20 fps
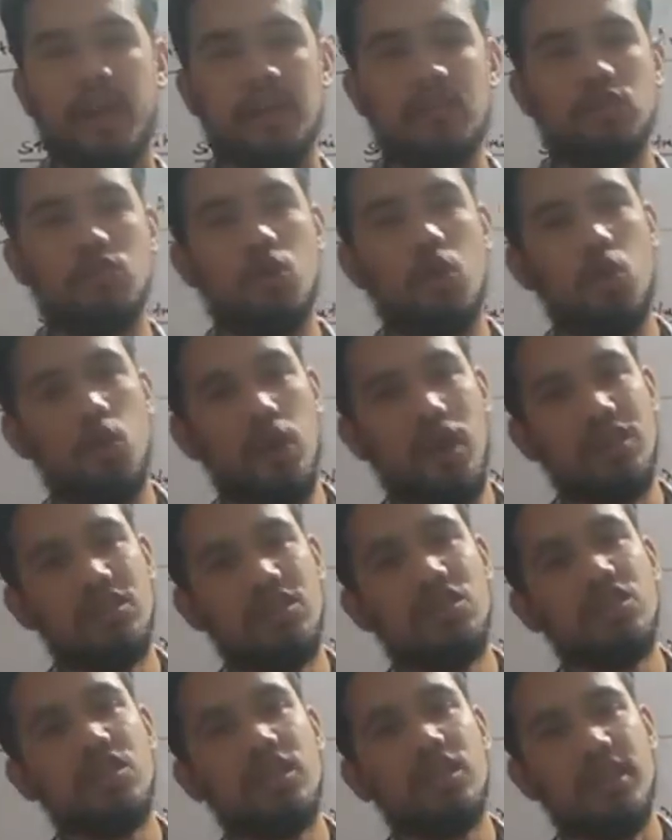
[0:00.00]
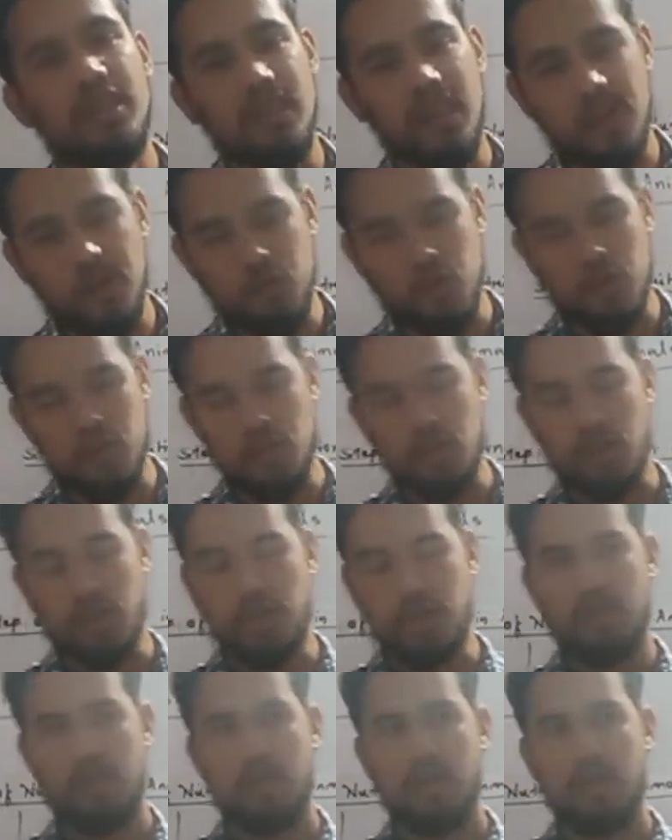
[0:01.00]
known as nutrition.
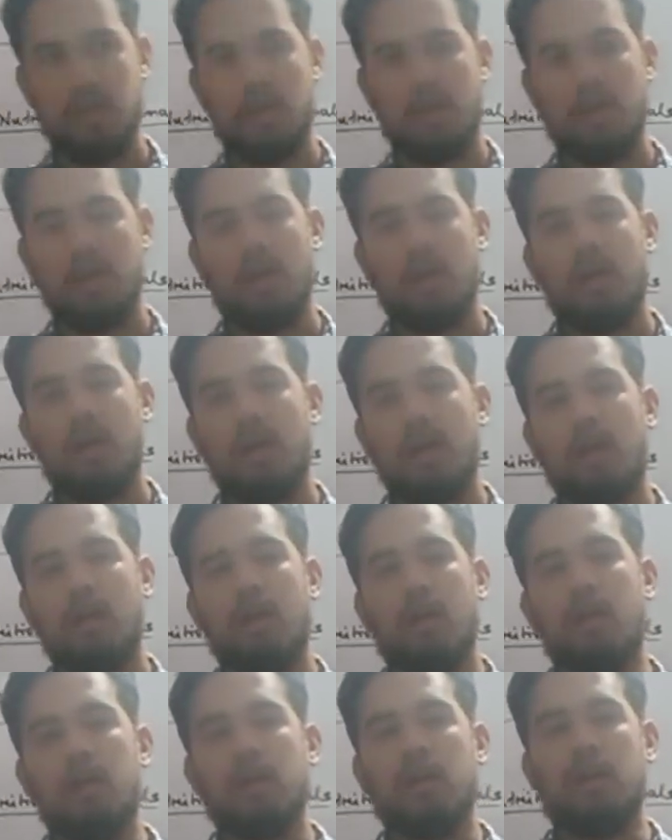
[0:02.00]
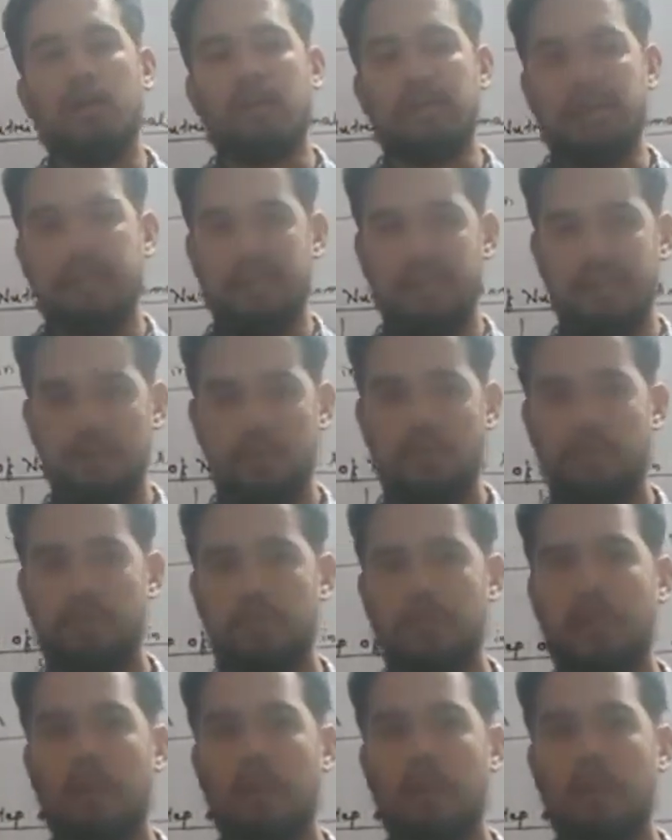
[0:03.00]
In this chapter,